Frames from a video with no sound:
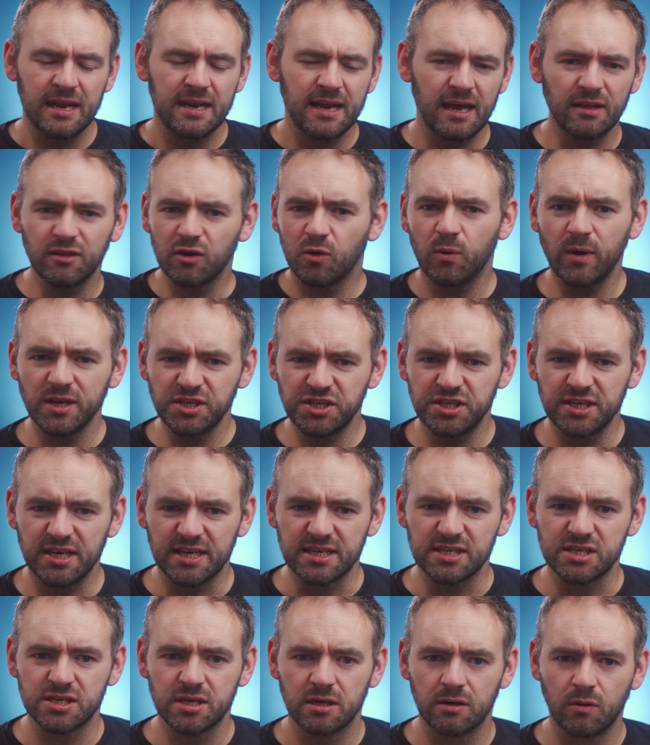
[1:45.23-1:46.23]
Now the question
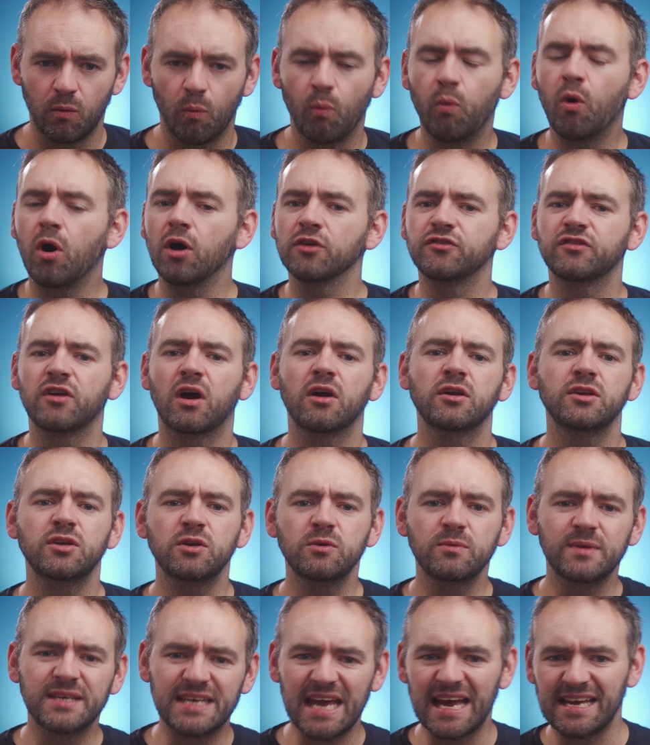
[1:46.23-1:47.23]
is, what are
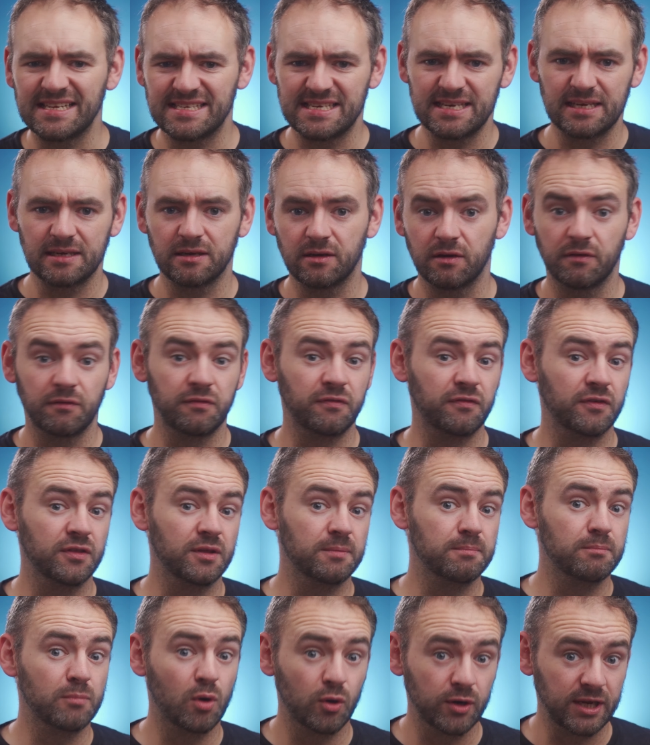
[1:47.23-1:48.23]
you getting for
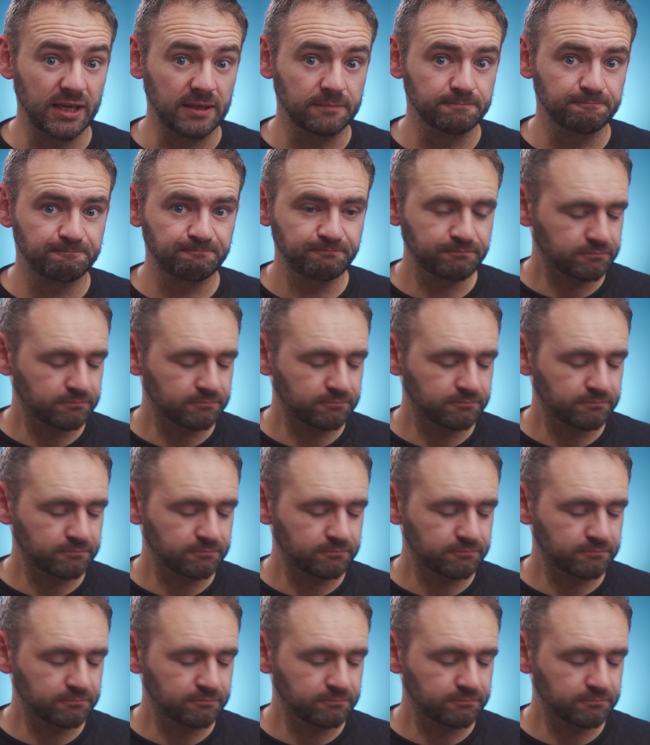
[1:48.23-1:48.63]
the money?